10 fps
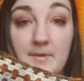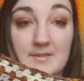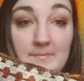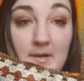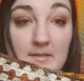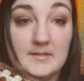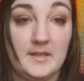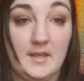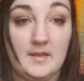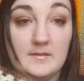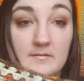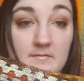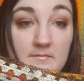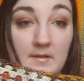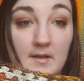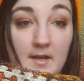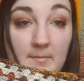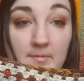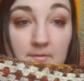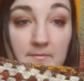spot to get a
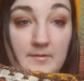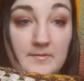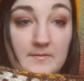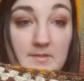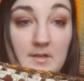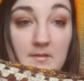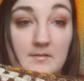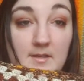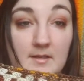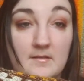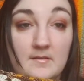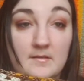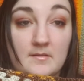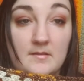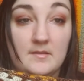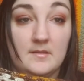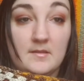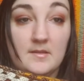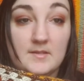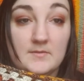couple of rows of each color. Like
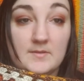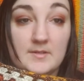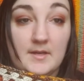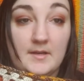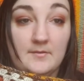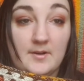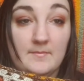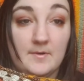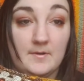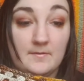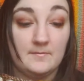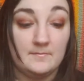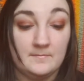this was a 9 gram row,